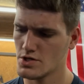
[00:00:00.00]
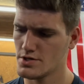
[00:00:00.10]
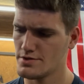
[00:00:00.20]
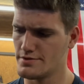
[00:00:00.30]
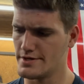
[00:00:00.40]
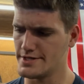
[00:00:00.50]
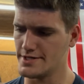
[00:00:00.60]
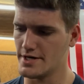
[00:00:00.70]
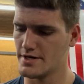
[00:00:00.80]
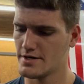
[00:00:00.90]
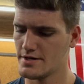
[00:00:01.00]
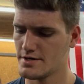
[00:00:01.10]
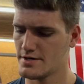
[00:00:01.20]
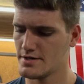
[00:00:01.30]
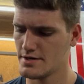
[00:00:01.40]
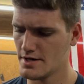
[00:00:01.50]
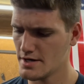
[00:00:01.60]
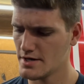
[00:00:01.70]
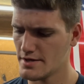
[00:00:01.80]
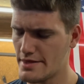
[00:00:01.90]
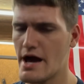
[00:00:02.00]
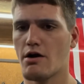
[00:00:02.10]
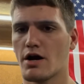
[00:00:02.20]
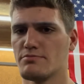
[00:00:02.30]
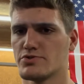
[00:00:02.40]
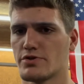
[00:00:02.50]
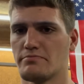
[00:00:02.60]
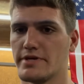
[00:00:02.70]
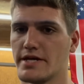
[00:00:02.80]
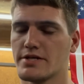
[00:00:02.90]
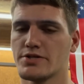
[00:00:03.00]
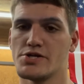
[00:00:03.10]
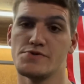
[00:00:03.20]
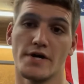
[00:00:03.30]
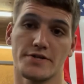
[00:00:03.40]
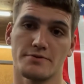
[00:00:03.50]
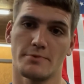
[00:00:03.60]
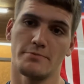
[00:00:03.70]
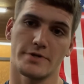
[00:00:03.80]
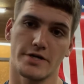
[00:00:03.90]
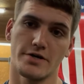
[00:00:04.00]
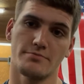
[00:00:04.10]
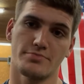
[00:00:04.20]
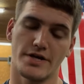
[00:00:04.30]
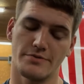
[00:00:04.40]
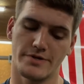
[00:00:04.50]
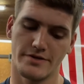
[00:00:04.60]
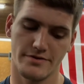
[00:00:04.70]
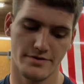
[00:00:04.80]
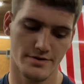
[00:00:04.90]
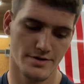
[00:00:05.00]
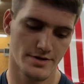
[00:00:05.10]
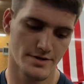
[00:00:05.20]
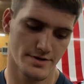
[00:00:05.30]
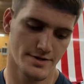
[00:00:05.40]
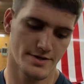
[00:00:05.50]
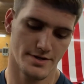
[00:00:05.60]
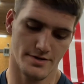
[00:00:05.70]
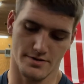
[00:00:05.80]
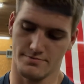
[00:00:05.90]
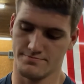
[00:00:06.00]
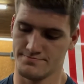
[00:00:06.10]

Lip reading: They all come a little big, so you got some room to cut and play with. And